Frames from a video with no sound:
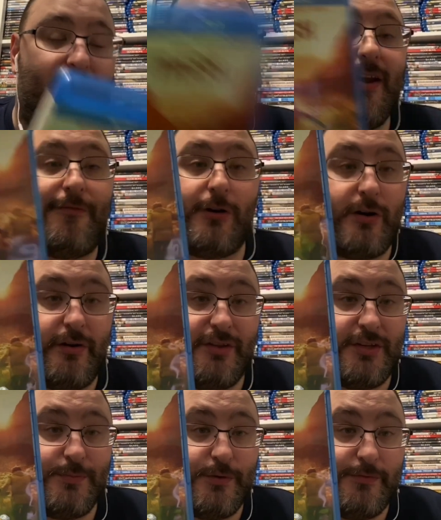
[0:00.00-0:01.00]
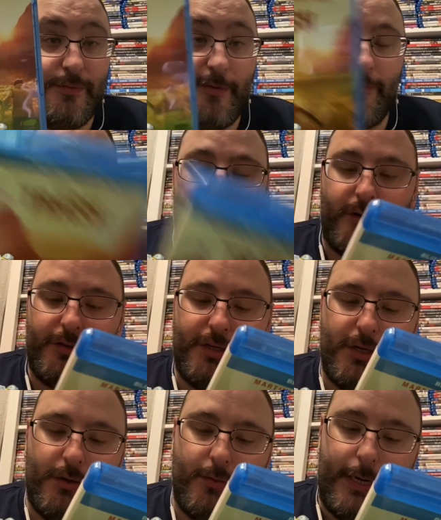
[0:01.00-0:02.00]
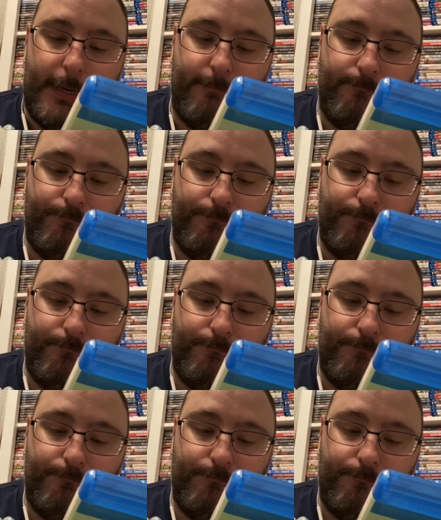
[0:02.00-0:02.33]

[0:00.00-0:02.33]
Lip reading: never heard of this movie before, so